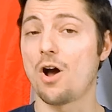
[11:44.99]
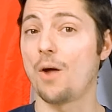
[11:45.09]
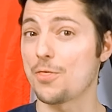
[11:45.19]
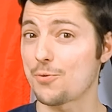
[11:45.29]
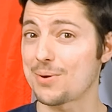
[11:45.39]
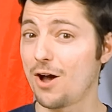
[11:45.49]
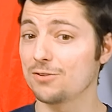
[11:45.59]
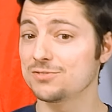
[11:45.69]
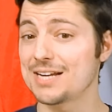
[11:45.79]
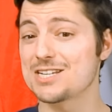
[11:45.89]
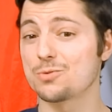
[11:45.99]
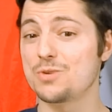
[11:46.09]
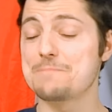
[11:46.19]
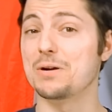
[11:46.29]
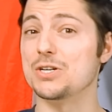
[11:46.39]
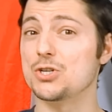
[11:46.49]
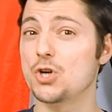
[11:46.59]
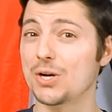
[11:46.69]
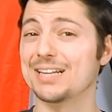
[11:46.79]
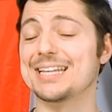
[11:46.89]
on the three off nights this week, but
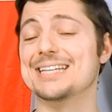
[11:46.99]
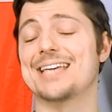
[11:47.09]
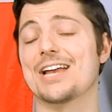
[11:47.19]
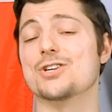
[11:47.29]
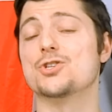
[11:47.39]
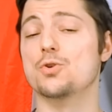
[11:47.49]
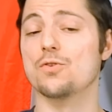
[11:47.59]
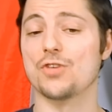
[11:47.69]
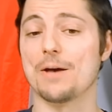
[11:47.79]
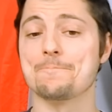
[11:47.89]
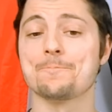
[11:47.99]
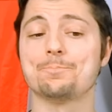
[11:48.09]
could at least get two of them.